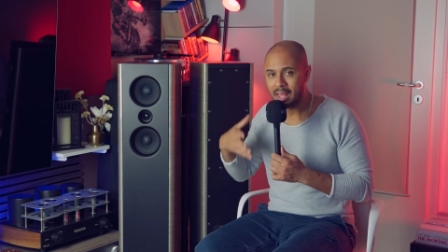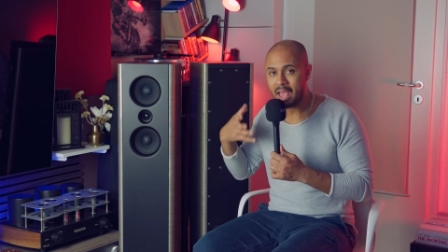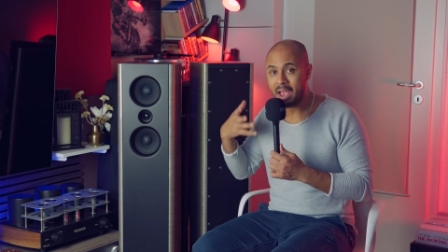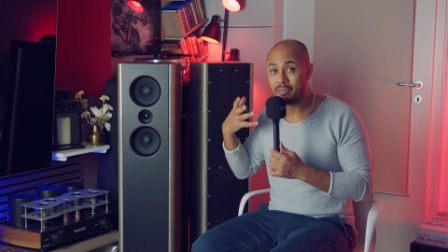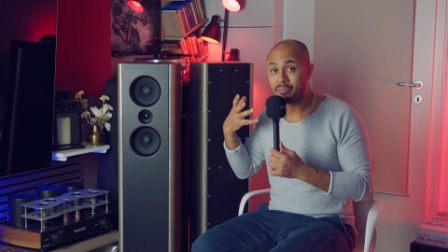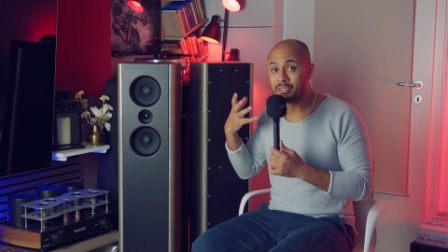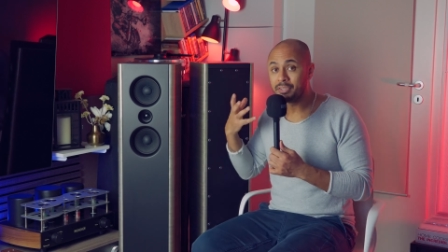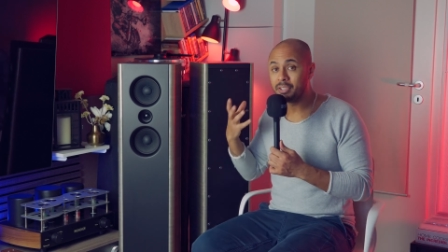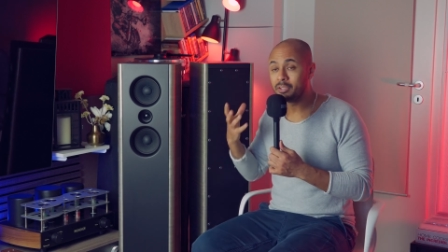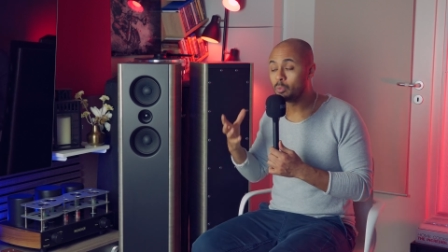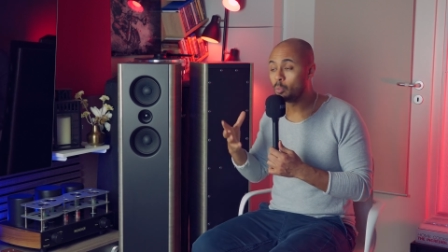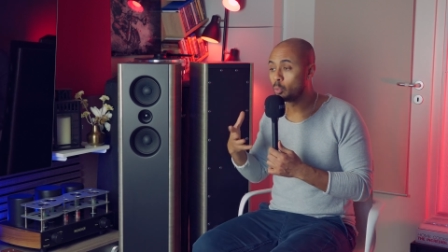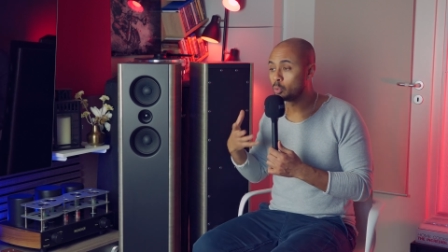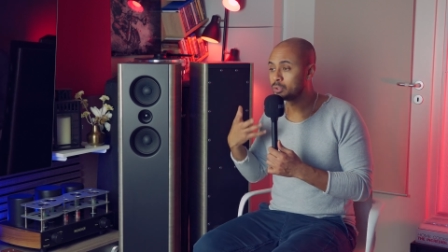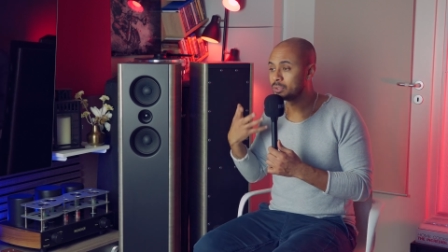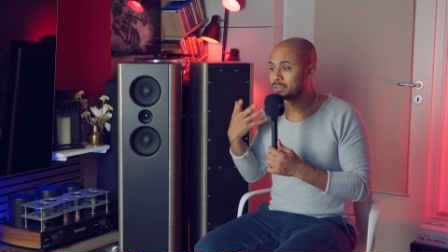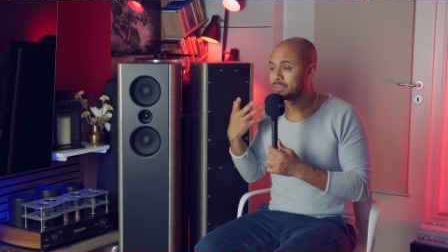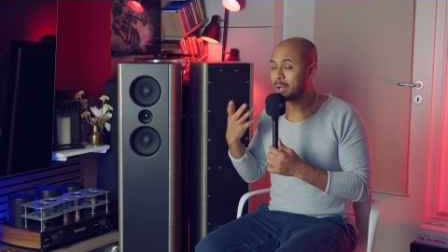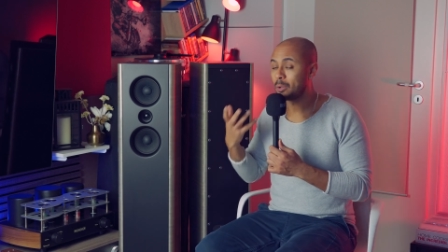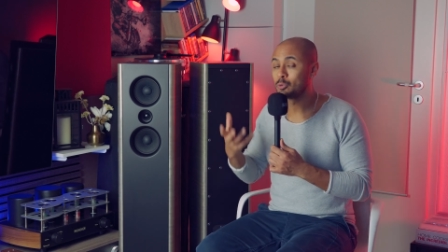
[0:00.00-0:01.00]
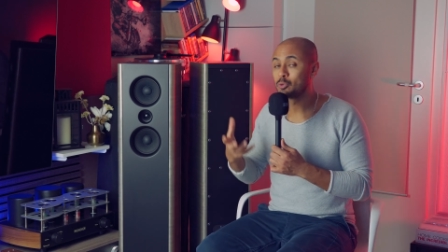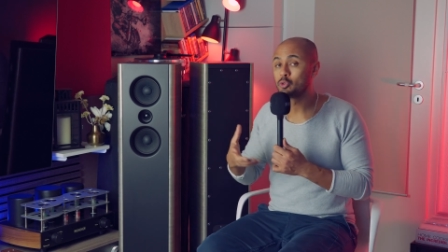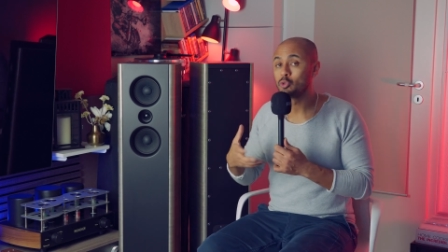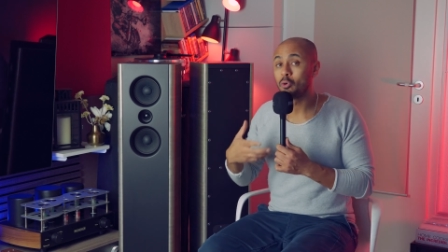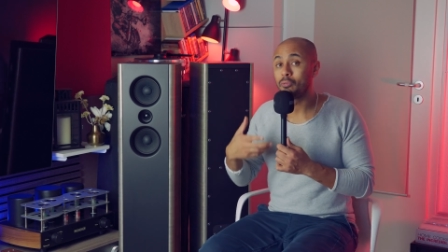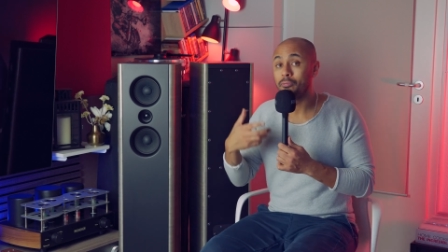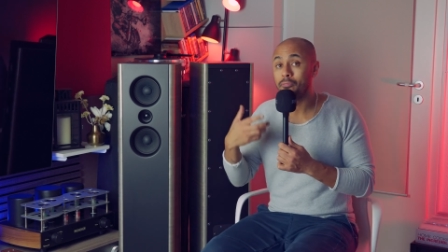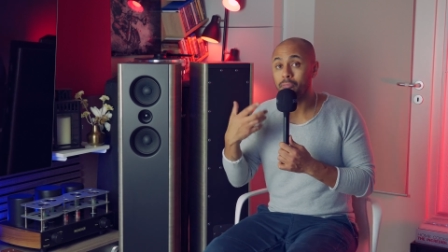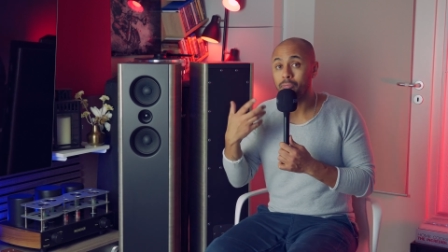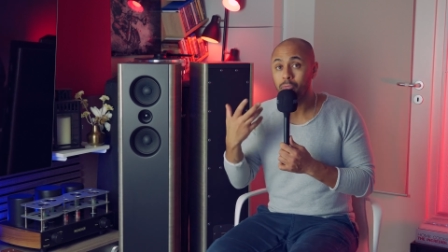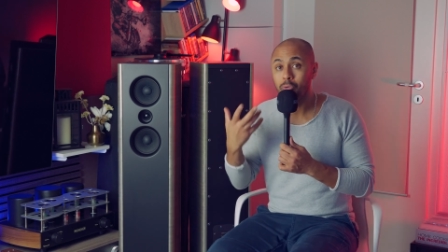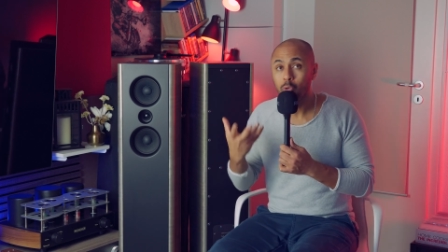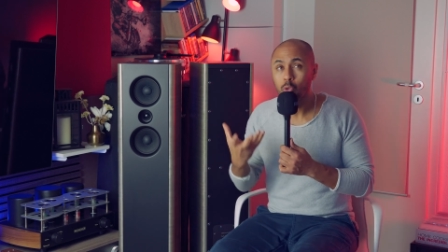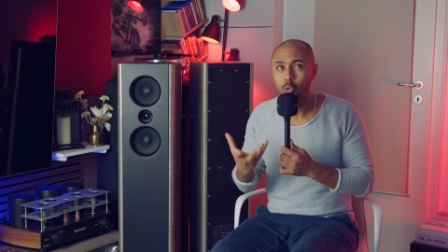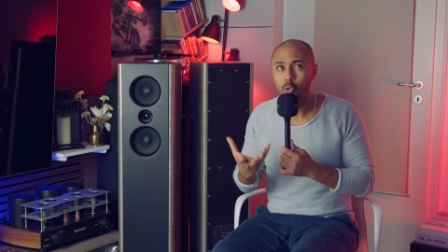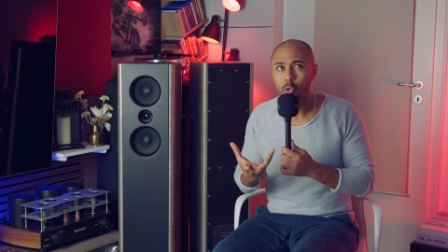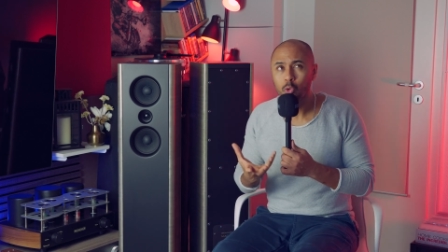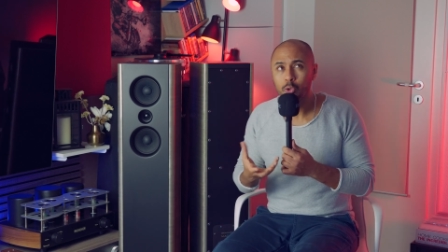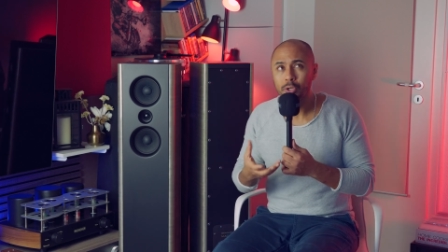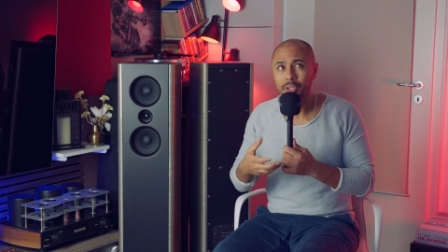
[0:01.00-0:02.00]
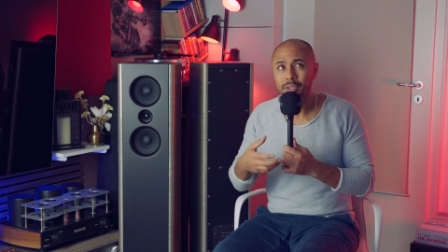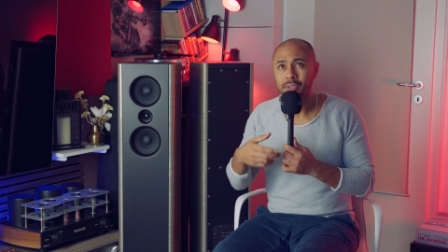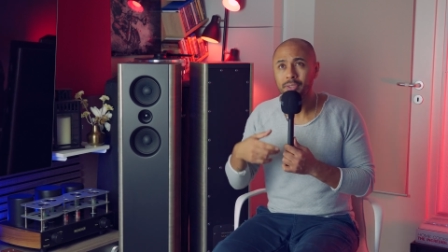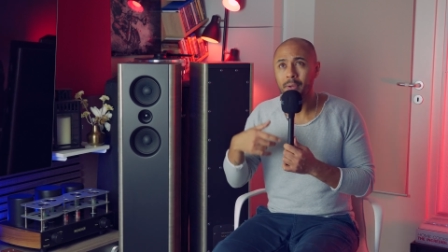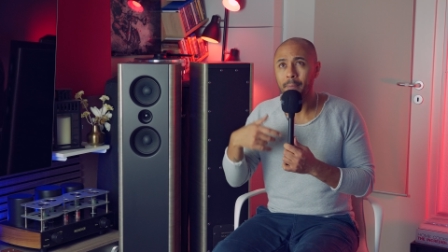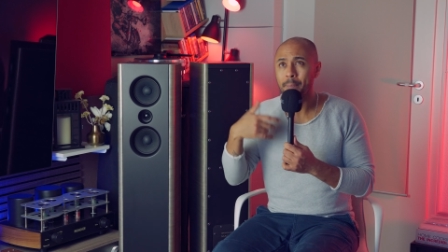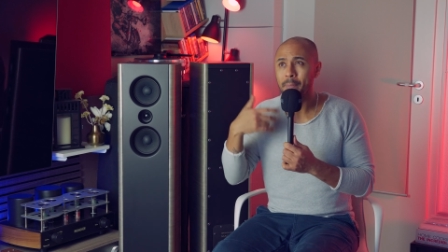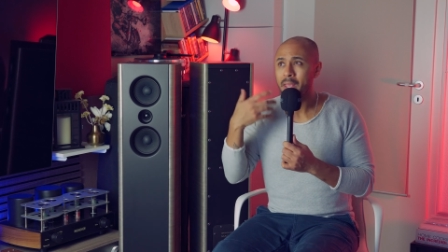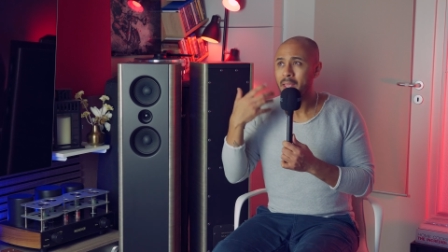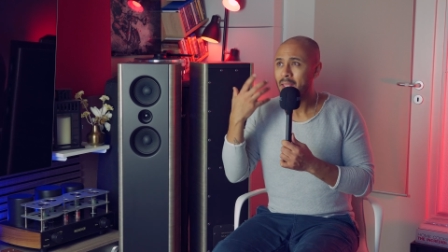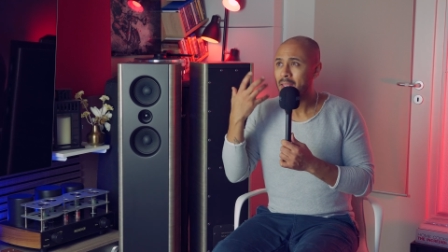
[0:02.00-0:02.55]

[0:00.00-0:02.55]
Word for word: Everything was sound so fluid